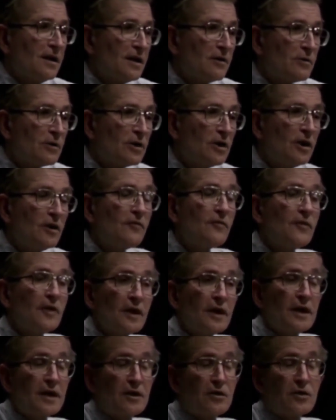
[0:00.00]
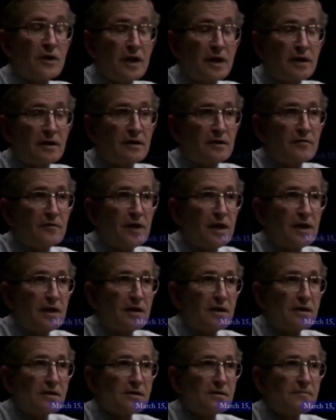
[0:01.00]
They were all very critical of
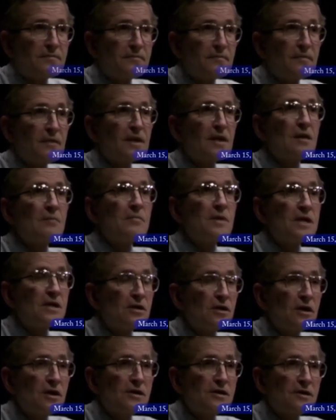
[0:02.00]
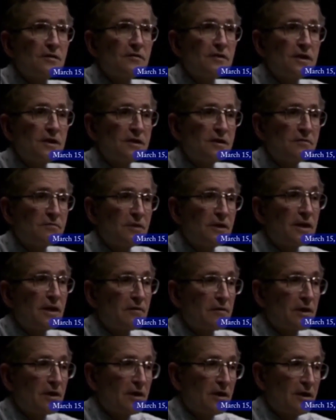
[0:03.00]
Leninism because of this, what
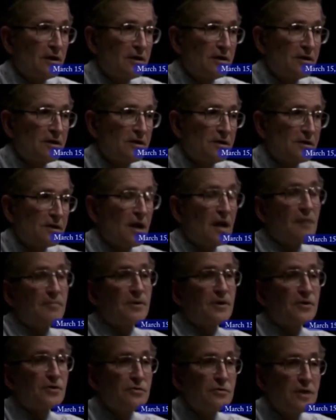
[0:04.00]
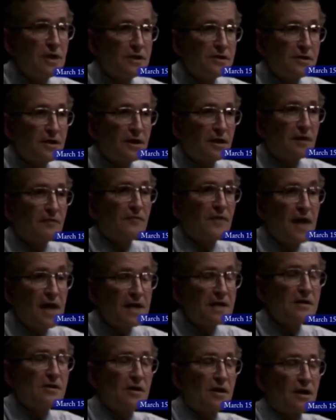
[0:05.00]
they regarded as this opportunistic
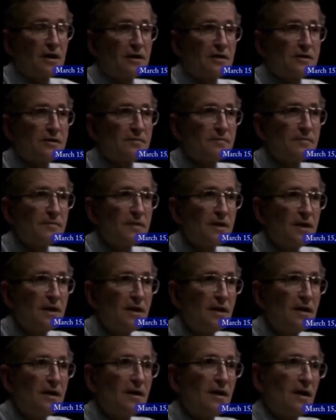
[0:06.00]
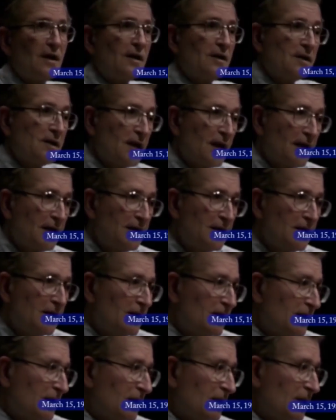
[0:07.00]
vanguardism. The
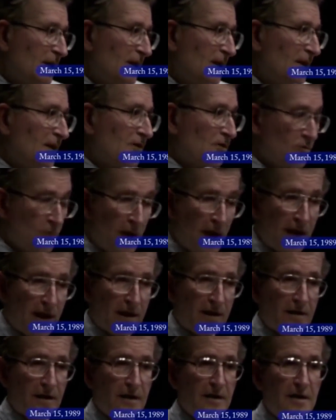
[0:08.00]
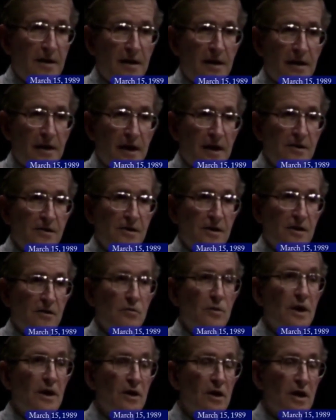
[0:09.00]
idea that the radical
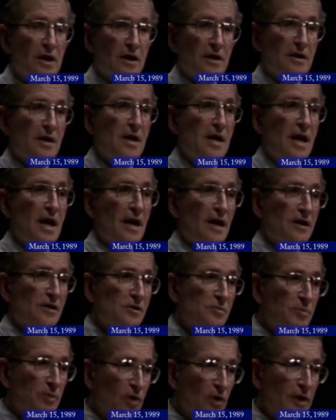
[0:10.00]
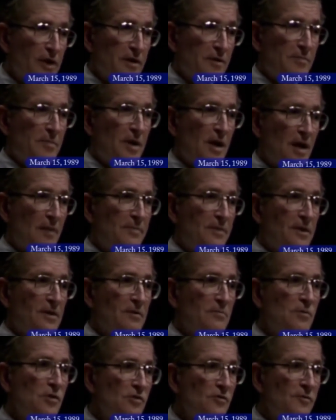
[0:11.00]
intelligentsia were going to exploit
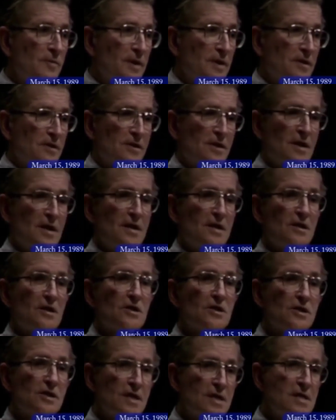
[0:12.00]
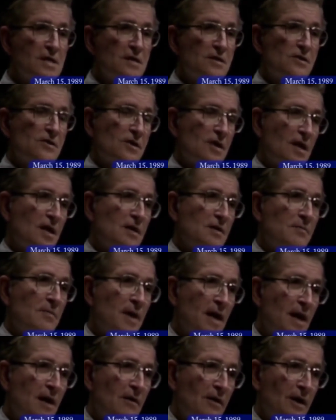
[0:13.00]
popular movements to seize
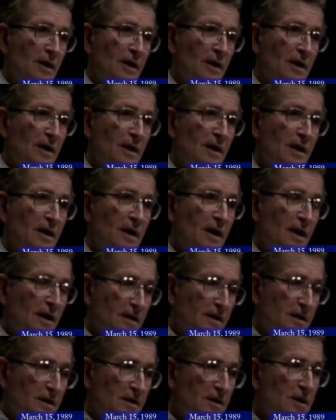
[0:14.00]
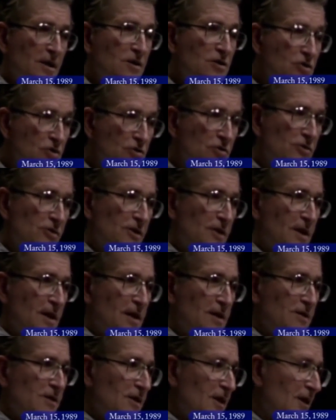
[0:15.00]
state power and then to use
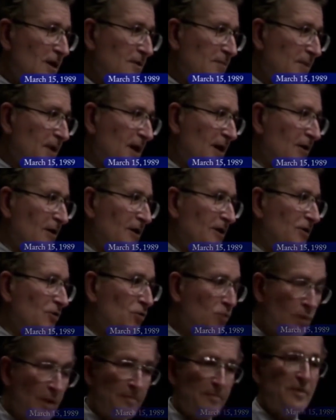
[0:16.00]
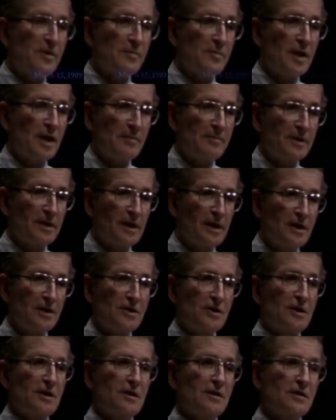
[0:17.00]
that state power to whip the
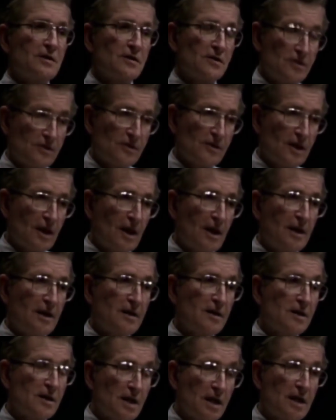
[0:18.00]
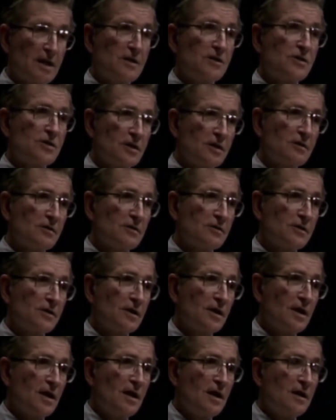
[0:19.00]
population into the society that they
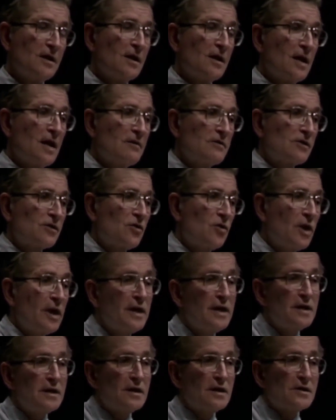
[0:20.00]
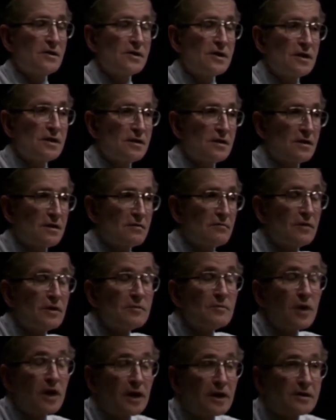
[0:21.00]
chose. Now, that was quite inconsistent
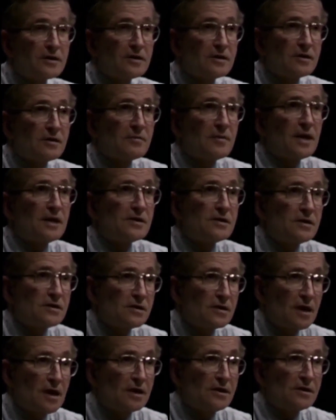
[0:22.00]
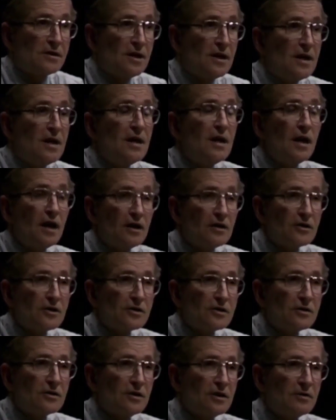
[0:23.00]
with Marxism as
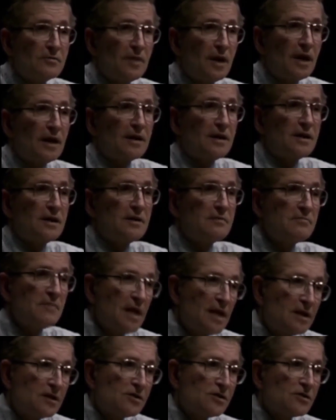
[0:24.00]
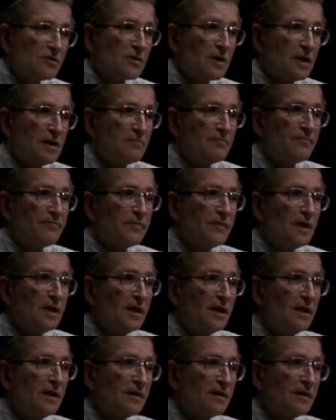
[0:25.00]
understood by the mainstream